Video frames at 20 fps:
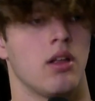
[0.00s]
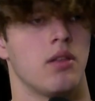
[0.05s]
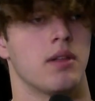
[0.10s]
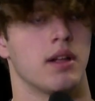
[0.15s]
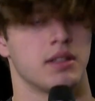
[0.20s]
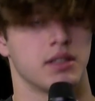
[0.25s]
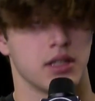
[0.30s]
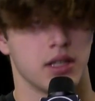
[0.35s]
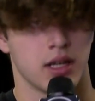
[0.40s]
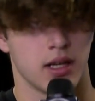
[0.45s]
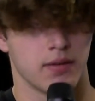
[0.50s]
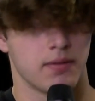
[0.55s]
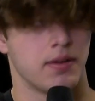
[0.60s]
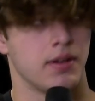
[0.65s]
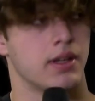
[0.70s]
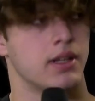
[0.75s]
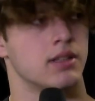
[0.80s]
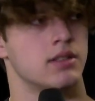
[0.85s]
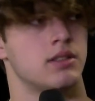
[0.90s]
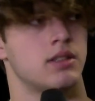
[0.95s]
That's if
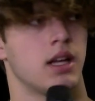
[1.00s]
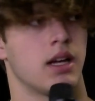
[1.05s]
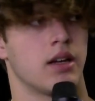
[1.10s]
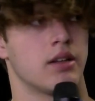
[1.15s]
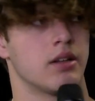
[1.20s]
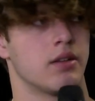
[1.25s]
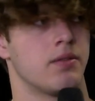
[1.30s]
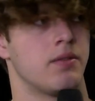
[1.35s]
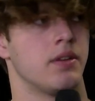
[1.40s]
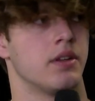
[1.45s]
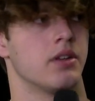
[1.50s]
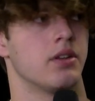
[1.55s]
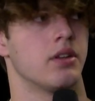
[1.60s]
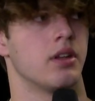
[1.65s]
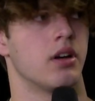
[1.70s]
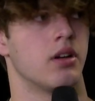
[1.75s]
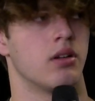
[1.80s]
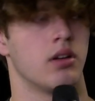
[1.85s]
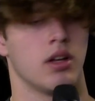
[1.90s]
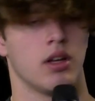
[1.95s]
he can stay on the field,
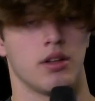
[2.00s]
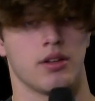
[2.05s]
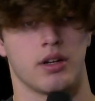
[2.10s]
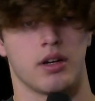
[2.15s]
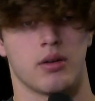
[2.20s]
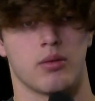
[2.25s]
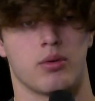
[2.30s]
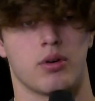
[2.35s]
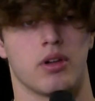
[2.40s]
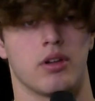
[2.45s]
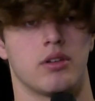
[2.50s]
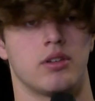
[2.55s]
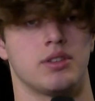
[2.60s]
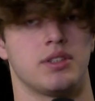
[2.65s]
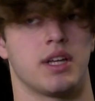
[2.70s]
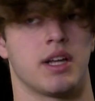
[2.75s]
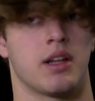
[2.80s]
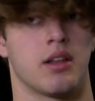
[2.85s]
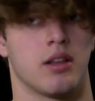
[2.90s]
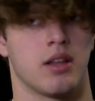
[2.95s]
though. Darren Waller
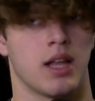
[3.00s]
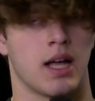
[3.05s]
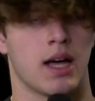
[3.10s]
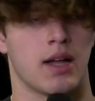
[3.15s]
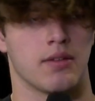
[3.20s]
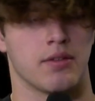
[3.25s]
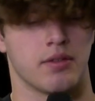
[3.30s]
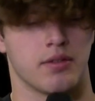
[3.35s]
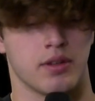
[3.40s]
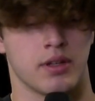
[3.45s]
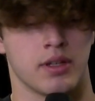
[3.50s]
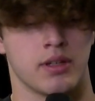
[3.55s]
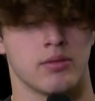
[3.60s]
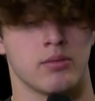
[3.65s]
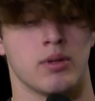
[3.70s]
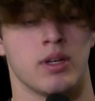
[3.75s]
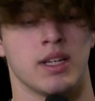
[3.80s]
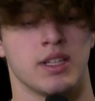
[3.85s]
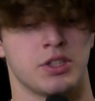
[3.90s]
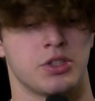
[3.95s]
has had a lot of
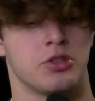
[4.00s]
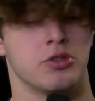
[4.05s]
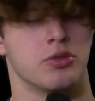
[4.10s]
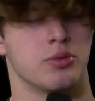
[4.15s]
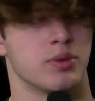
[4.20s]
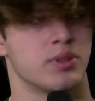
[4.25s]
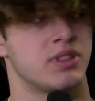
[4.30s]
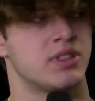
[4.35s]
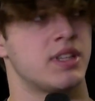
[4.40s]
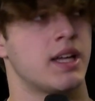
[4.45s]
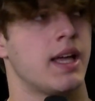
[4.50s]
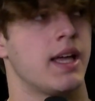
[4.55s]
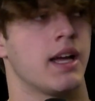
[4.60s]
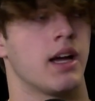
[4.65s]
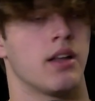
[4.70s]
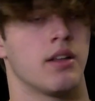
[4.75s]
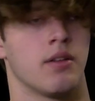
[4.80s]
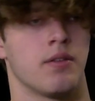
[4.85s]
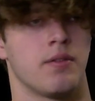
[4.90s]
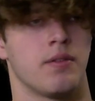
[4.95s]
issues with staying
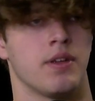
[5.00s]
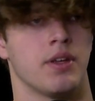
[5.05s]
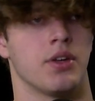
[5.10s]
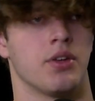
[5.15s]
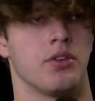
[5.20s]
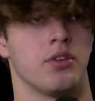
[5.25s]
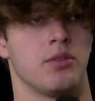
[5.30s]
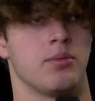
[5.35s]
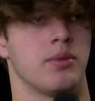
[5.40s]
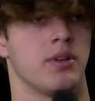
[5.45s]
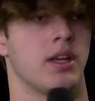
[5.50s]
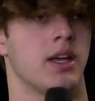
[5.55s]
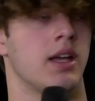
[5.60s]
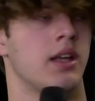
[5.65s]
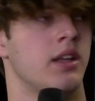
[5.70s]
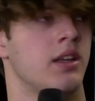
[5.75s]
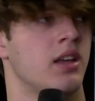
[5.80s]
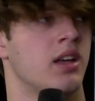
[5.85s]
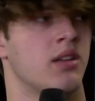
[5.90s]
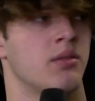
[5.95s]
on the field. He's been get
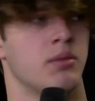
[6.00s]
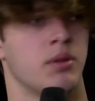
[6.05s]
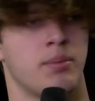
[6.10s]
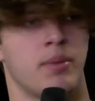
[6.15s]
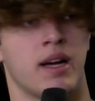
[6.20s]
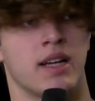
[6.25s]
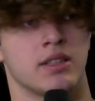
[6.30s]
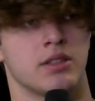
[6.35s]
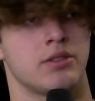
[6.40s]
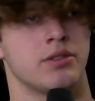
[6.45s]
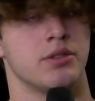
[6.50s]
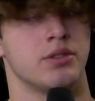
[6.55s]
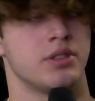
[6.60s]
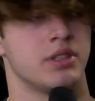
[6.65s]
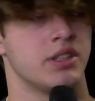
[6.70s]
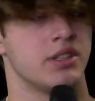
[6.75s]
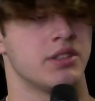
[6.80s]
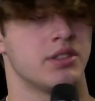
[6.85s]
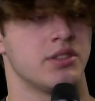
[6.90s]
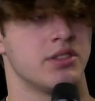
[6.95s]
he, the past two
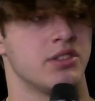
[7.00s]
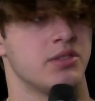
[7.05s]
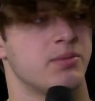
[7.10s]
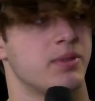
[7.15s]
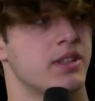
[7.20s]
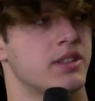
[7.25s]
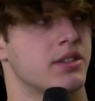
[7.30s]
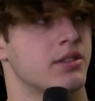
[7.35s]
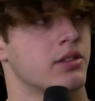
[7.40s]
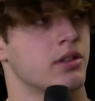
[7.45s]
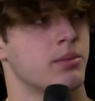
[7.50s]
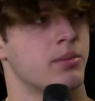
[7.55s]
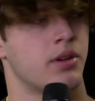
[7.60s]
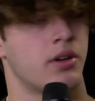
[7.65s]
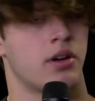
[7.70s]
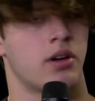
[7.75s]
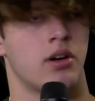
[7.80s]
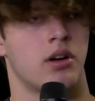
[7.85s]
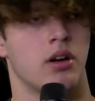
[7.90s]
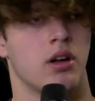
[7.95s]
seasons. He's basically been
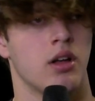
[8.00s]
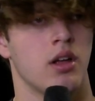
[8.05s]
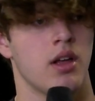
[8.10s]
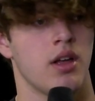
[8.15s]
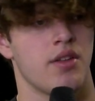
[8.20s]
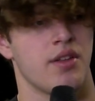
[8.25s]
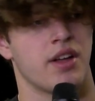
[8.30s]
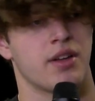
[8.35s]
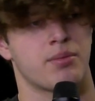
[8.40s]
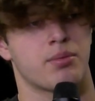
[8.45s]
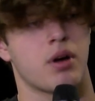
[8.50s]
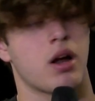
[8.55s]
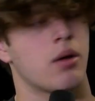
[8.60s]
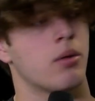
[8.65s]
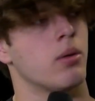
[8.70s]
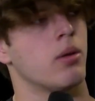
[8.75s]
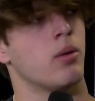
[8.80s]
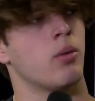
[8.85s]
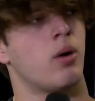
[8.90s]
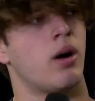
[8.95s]
hurt. That's
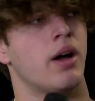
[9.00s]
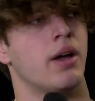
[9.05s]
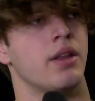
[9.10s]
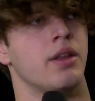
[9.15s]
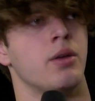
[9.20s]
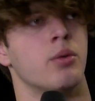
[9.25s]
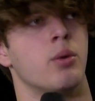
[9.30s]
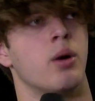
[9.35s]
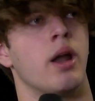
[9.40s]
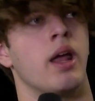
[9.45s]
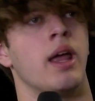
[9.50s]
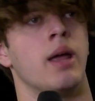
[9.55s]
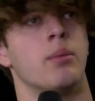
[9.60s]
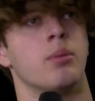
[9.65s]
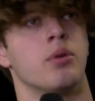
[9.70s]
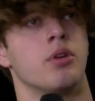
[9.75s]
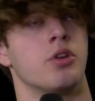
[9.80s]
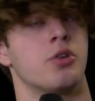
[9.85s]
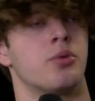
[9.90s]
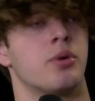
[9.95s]
probably why you were
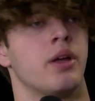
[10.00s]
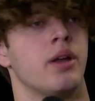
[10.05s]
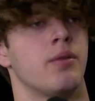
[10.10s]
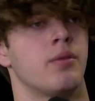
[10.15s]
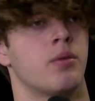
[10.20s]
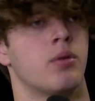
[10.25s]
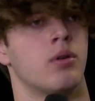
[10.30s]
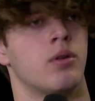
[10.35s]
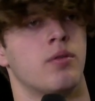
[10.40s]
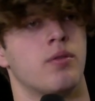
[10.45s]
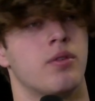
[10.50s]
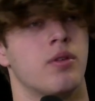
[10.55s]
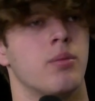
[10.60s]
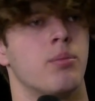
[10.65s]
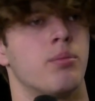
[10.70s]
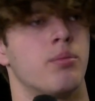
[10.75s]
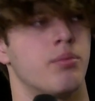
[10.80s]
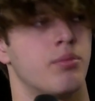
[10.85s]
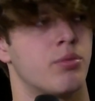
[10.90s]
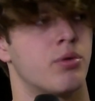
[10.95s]
able to trade for him for
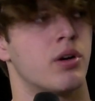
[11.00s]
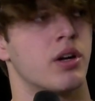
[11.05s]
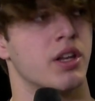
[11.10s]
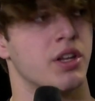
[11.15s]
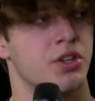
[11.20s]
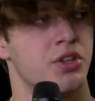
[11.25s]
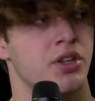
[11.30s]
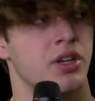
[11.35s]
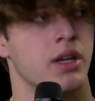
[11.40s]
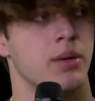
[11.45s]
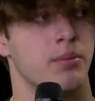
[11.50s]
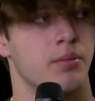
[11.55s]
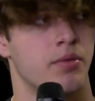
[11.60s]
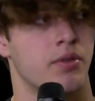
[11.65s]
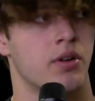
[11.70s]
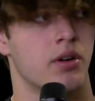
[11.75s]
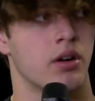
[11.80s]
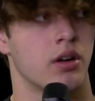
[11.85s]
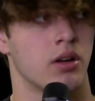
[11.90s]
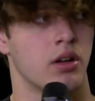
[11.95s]
pretty cheap
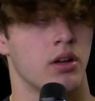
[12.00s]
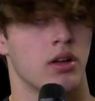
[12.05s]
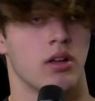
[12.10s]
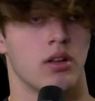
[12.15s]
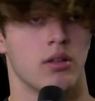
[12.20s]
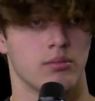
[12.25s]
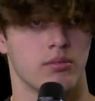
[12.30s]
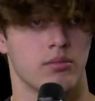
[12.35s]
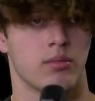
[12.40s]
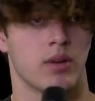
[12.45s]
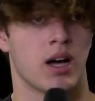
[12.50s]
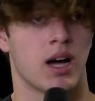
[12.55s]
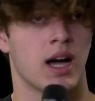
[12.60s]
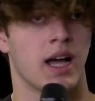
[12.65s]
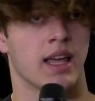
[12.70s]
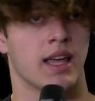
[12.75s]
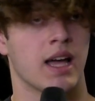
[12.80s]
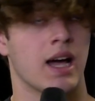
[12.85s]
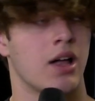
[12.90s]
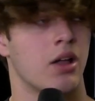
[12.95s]
for a
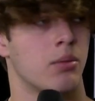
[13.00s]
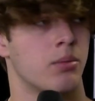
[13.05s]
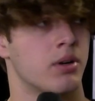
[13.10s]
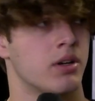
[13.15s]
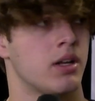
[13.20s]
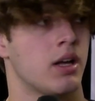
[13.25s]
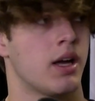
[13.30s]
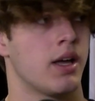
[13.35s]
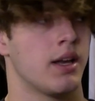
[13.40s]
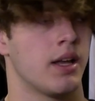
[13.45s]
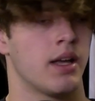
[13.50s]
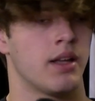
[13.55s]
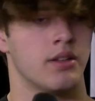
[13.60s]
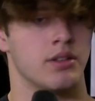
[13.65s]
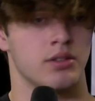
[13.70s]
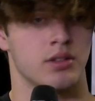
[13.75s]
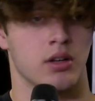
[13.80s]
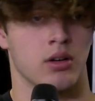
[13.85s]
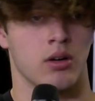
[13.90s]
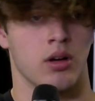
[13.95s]
high caliber tight
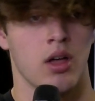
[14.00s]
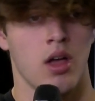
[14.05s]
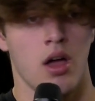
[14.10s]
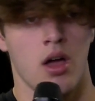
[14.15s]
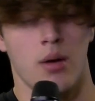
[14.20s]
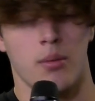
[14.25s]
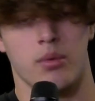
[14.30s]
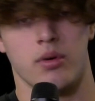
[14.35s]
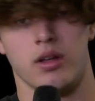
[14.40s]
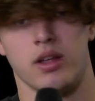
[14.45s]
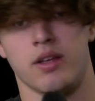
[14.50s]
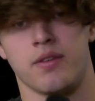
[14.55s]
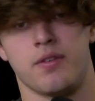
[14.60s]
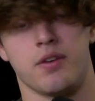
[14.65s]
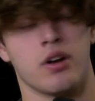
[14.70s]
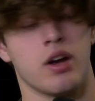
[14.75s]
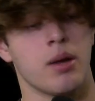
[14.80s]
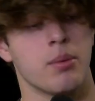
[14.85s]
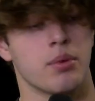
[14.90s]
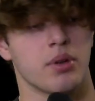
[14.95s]
end. So, but if
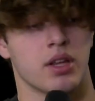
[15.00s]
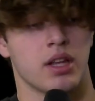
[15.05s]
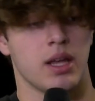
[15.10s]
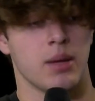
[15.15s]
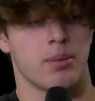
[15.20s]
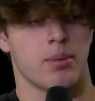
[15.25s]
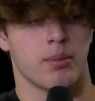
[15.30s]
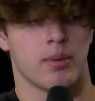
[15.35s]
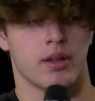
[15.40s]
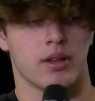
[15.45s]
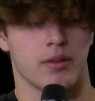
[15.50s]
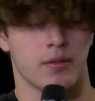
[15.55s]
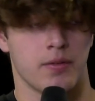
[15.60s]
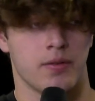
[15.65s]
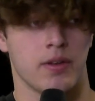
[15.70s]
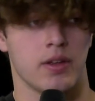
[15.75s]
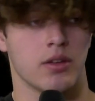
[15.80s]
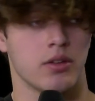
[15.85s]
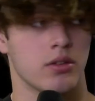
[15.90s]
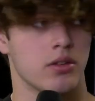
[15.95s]
you're able to keep him on the
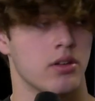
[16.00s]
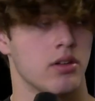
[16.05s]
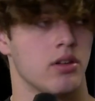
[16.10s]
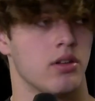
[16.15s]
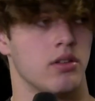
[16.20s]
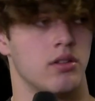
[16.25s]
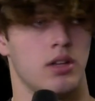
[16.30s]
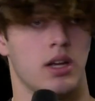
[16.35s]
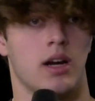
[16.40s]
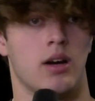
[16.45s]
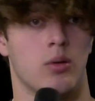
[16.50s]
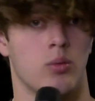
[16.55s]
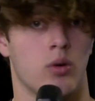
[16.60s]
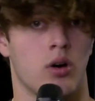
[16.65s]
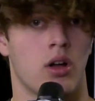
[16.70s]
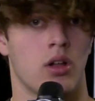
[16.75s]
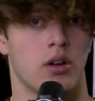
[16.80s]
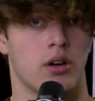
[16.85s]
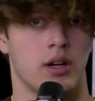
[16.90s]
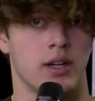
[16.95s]
field, Darren
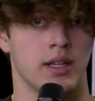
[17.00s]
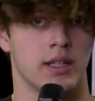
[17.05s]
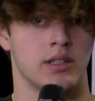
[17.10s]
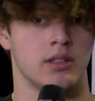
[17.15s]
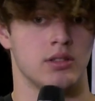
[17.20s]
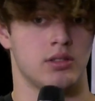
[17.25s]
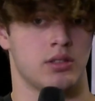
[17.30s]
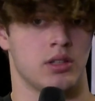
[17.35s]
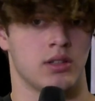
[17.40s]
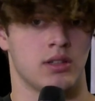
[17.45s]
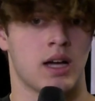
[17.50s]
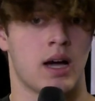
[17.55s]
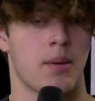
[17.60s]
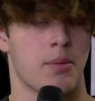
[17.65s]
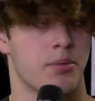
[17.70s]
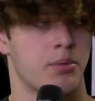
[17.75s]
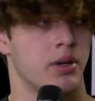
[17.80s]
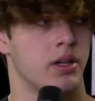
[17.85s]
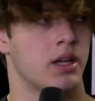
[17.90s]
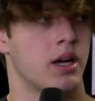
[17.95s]
Waller is a
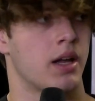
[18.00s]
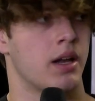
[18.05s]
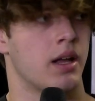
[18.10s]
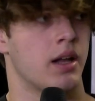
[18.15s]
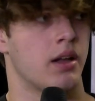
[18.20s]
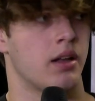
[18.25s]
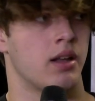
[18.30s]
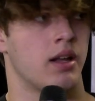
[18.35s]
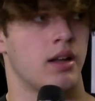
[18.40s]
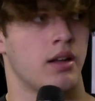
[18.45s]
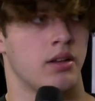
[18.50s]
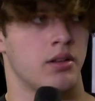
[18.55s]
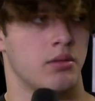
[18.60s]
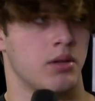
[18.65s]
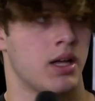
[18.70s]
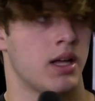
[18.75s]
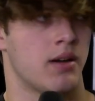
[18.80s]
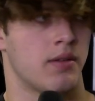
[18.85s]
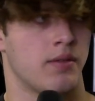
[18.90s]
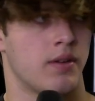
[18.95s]
top three tight end in the, in
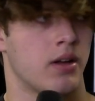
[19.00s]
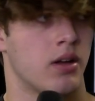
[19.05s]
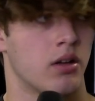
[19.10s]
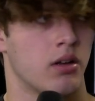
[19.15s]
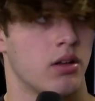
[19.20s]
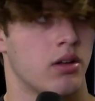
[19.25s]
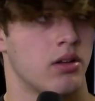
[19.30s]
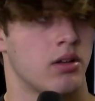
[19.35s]
the NFL.